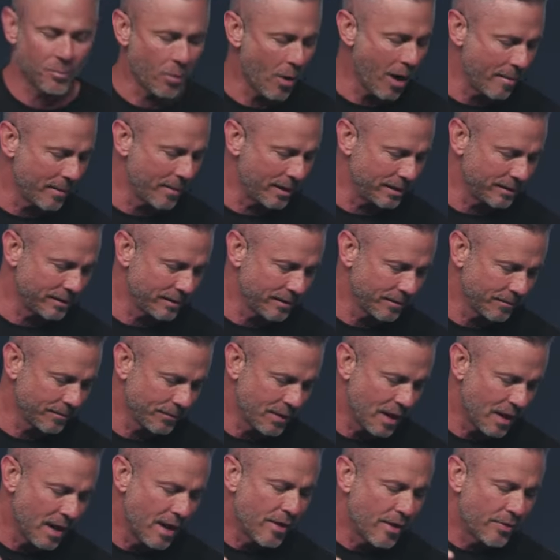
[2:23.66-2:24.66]
promise.
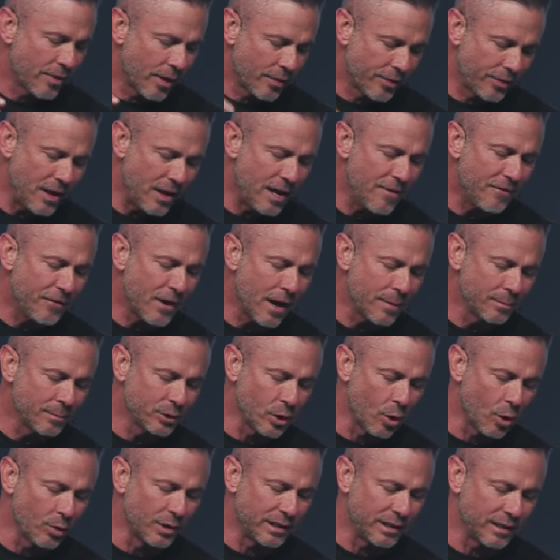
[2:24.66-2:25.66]
The thief comes
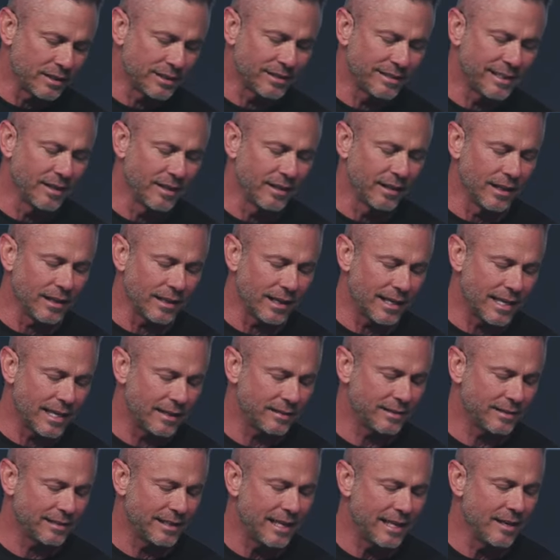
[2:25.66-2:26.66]
only to steal and
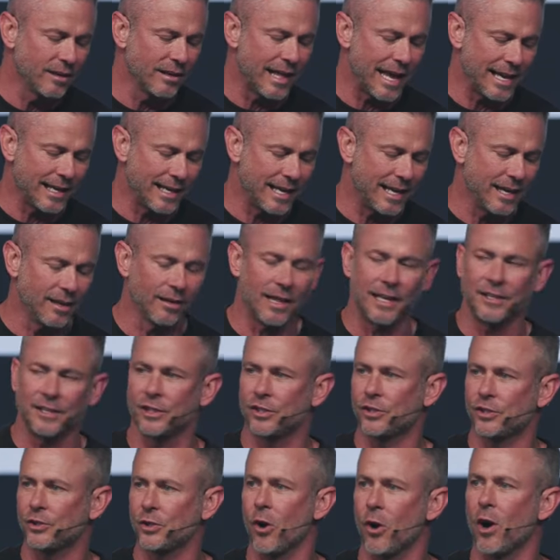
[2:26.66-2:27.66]
kill and
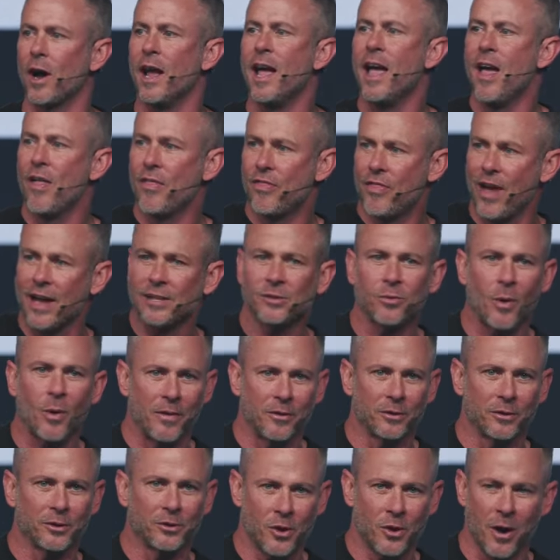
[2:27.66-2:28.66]
destroy. That's why
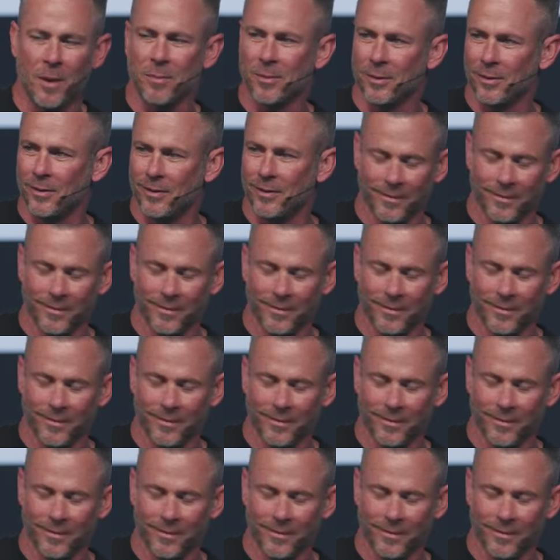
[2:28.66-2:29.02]
there's trouble.